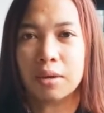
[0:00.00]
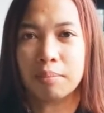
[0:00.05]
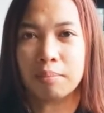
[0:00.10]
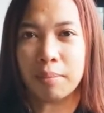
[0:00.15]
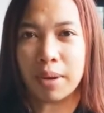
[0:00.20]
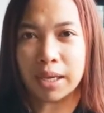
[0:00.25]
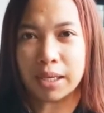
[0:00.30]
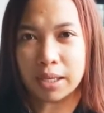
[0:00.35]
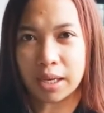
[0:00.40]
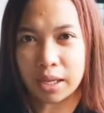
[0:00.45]

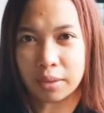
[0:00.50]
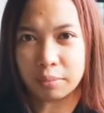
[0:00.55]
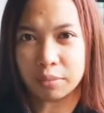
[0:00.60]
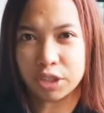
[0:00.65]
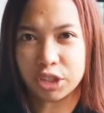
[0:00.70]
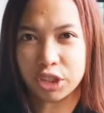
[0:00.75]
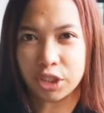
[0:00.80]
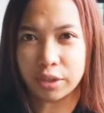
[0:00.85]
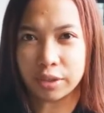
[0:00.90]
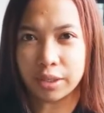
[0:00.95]
My name
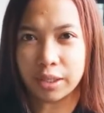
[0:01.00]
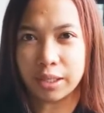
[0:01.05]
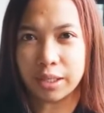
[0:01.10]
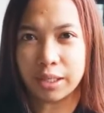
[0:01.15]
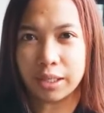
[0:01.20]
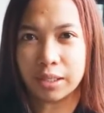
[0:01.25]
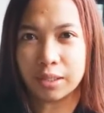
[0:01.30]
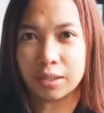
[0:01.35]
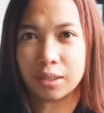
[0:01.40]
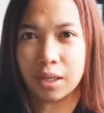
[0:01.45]
is
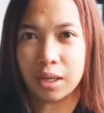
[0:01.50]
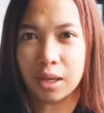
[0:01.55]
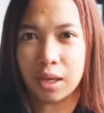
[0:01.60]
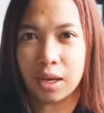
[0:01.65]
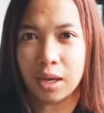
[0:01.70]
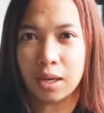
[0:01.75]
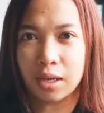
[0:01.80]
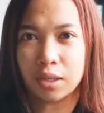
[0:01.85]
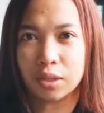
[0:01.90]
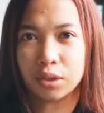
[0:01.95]
Sherilyn.
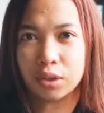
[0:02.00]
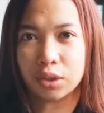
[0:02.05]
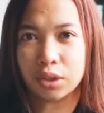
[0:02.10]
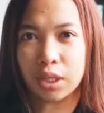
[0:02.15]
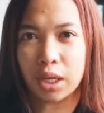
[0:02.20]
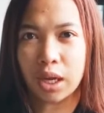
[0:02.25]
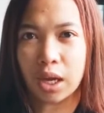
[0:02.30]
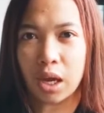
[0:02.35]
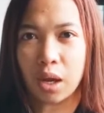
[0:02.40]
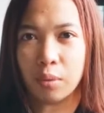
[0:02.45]

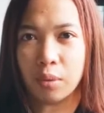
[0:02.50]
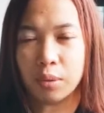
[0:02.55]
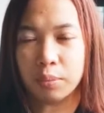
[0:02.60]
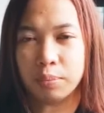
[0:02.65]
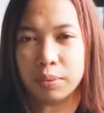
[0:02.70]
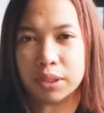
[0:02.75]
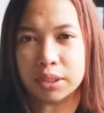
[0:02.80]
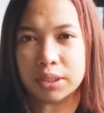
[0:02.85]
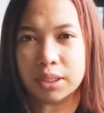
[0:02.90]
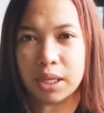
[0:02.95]
Today I will
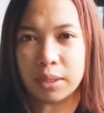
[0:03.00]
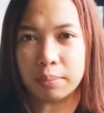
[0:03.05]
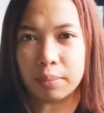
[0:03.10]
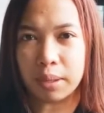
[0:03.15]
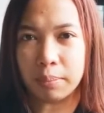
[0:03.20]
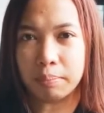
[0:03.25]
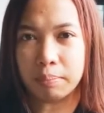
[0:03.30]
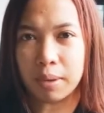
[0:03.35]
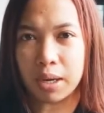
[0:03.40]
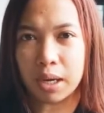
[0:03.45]
present my
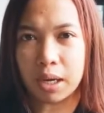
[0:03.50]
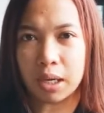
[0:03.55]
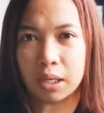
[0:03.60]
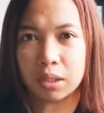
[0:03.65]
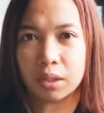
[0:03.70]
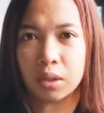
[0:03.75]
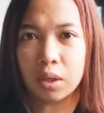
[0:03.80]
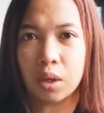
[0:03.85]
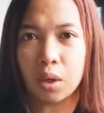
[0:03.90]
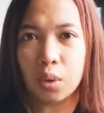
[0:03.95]
part,
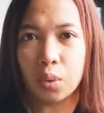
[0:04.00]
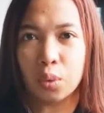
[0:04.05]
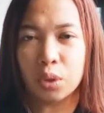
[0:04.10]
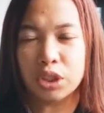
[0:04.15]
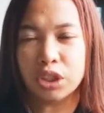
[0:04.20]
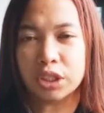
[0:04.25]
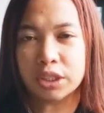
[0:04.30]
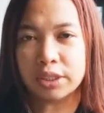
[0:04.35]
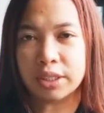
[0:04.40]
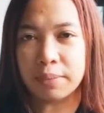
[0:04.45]

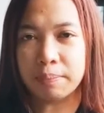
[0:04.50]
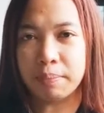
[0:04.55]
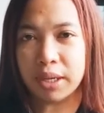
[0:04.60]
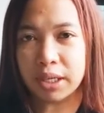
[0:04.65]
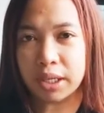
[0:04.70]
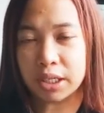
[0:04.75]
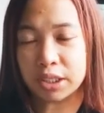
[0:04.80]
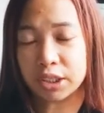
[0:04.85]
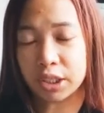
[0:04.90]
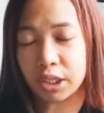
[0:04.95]
which is
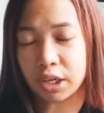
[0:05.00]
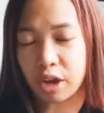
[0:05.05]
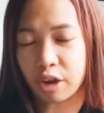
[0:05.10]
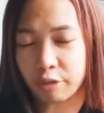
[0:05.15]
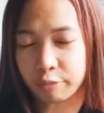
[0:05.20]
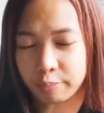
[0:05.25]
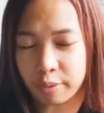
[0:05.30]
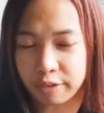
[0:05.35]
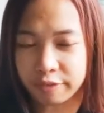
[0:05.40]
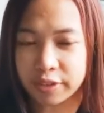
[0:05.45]
implication
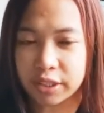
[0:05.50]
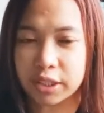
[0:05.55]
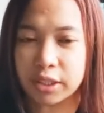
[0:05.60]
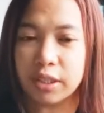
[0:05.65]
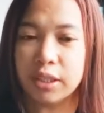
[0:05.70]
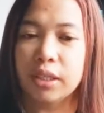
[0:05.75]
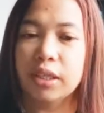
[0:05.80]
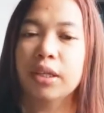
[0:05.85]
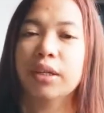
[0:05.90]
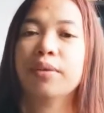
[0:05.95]
of
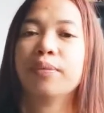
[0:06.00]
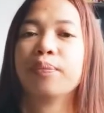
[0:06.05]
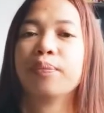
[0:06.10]
poverty.